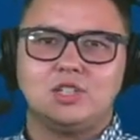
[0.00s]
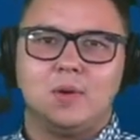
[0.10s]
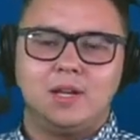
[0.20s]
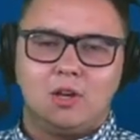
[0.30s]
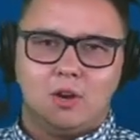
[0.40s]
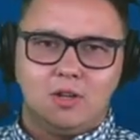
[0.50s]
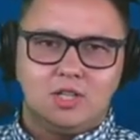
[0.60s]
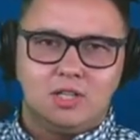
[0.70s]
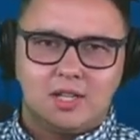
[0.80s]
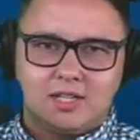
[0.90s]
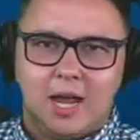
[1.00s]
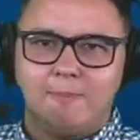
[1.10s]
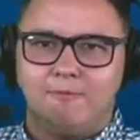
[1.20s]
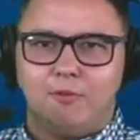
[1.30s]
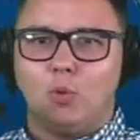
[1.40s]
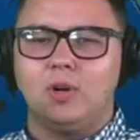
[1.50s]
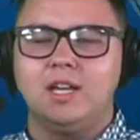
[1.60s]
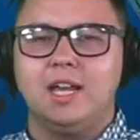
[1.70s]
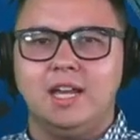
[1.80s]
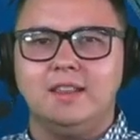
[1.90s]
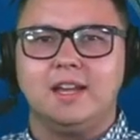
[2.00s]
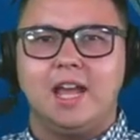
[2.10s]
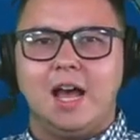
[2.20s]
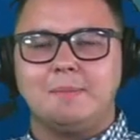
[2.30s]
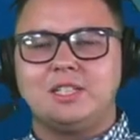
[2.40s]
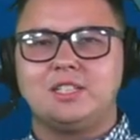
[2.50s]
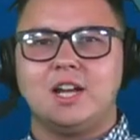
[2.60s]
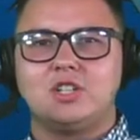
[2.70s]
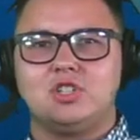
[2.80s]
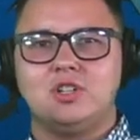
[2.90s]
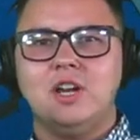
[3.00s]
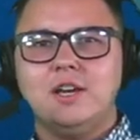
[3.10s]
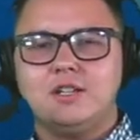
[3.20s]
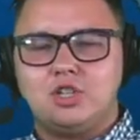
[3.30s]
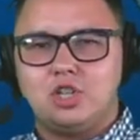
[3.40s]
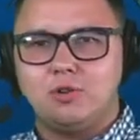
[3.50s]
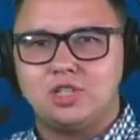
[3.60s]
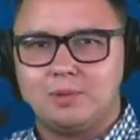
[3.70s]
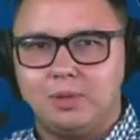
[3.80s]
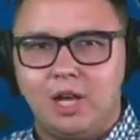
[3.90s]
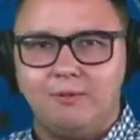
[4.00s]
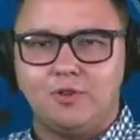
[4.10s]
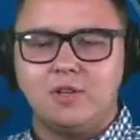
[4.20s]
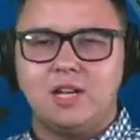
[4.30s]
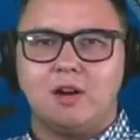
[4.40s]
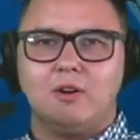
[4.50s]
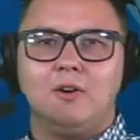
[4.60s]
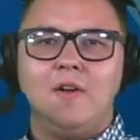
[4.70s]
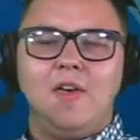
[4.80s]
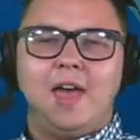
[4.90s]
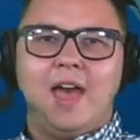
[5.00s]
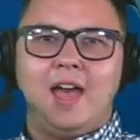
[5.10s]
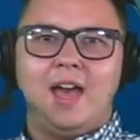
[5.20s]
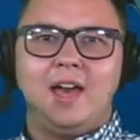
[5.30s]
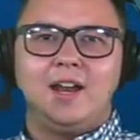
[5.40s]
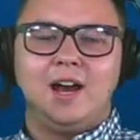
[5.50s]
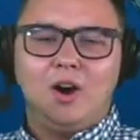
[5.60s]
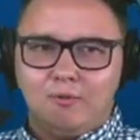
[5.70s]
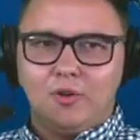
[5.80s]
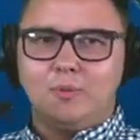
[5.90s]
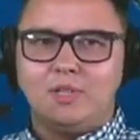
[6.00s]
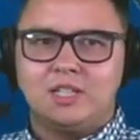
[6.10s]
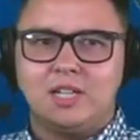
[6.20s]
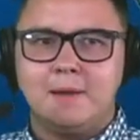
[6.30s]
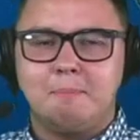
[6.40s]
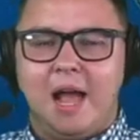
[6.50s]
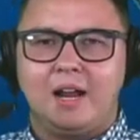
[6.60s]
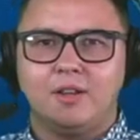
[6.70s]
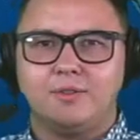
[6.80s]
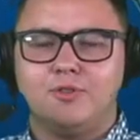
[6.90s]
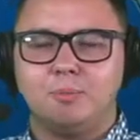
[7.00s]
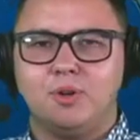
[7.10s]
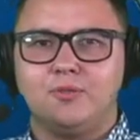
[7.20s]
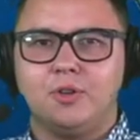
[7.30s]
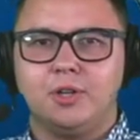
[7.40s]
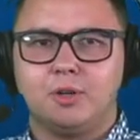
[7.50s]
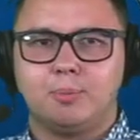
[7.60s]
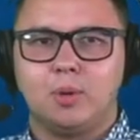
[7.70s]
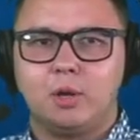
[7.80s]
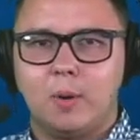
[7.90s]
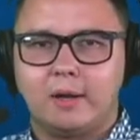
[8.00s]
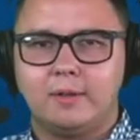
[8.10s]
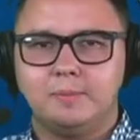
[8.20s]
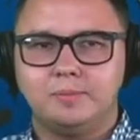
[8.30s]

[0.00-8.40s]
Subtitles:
So I encourage you to type 40 in the comments section to show some love for Darryl, and hopefully we see him back on the football field here pretty quickly.